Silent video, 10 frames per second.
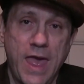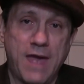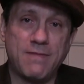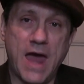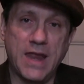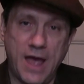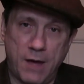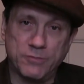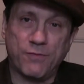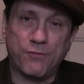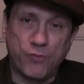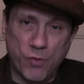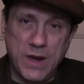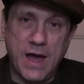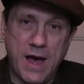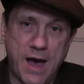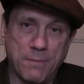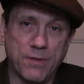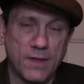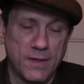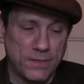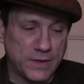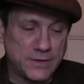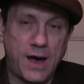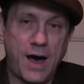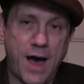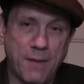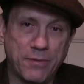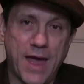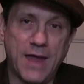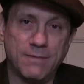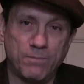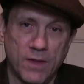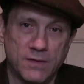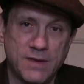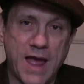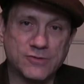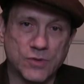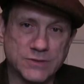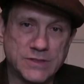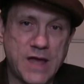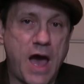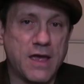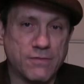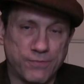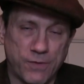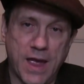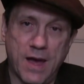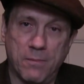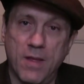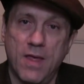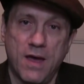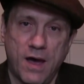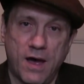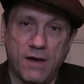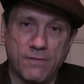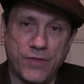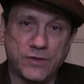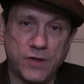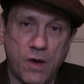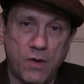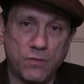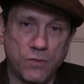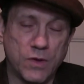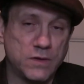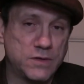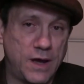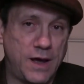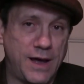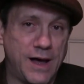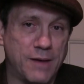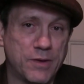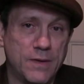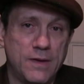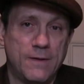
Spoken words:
And that helps free up the top, that natural diaphragm of the tone wood top,